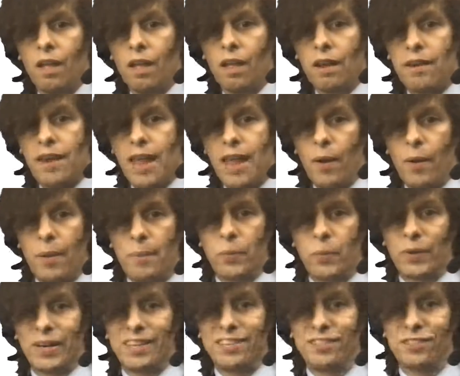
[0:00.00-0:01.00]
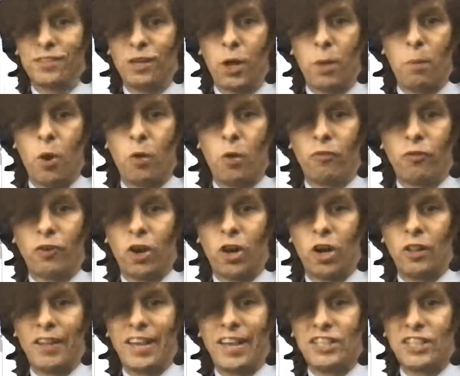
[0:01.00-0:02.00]
Now I'm going to sum over
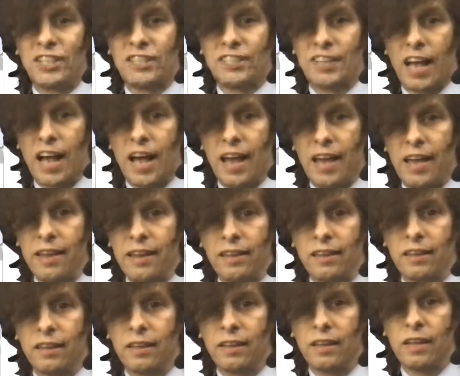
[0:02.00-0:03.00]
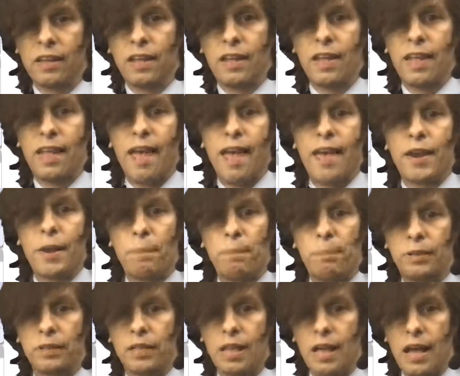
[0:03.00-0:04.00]
all agents I and
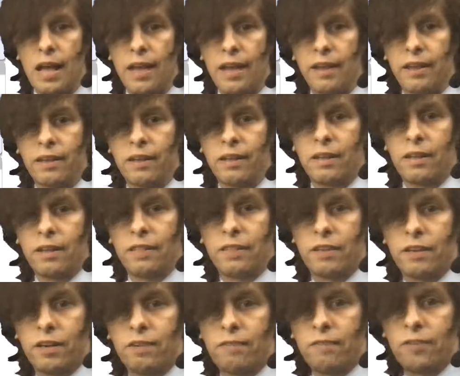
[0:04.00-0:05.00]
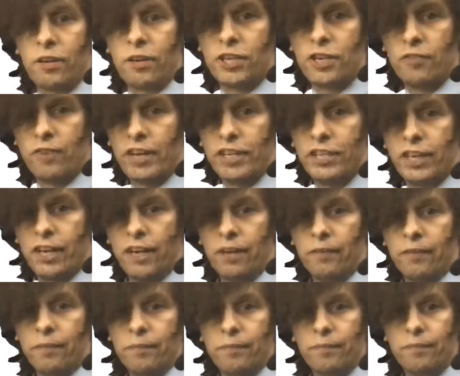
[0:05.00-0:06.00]
apply the conversion ratio.
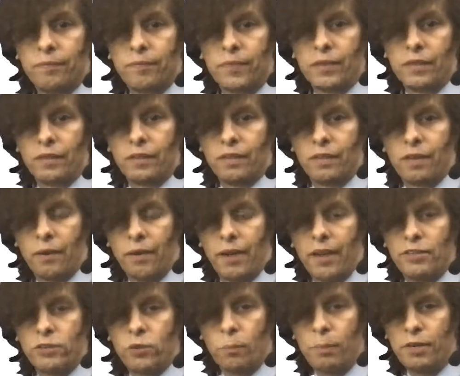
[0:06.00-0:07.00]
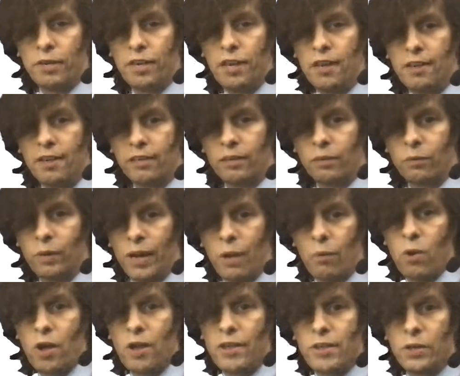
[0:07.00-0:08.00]
Okay, so in particular, what I
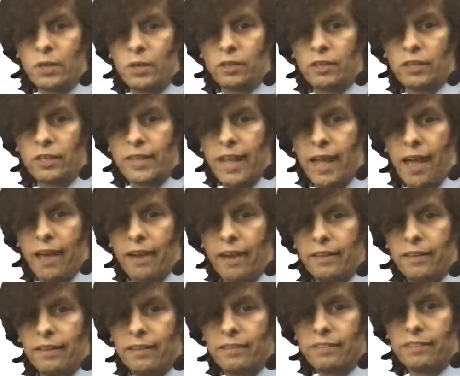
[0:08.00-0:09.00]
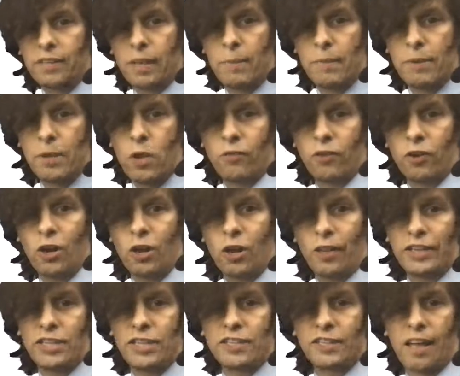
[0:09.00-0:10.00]
want you to look at is summing over all
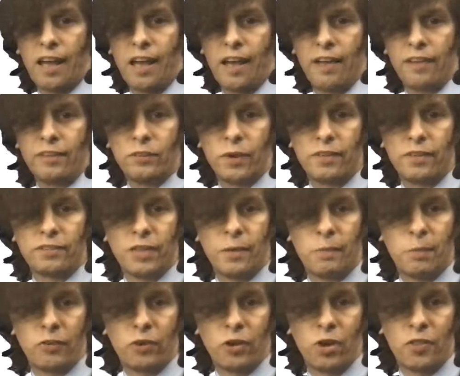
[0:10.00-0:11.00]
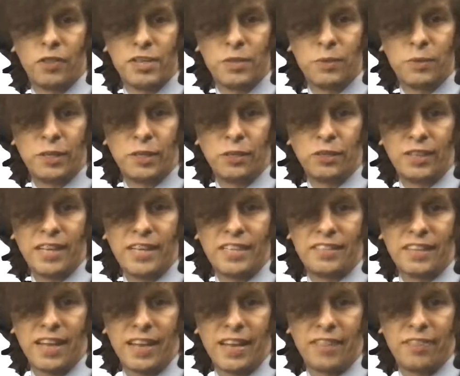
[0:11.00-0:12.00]
agents I. So I sum over all the utilities,
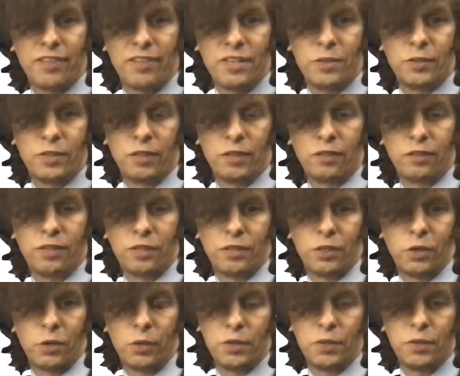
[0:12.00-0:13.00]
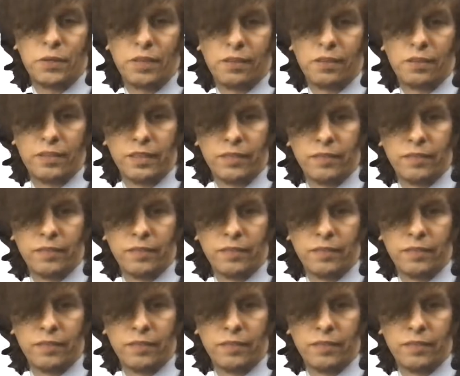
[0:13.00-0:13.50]
I get the total utility.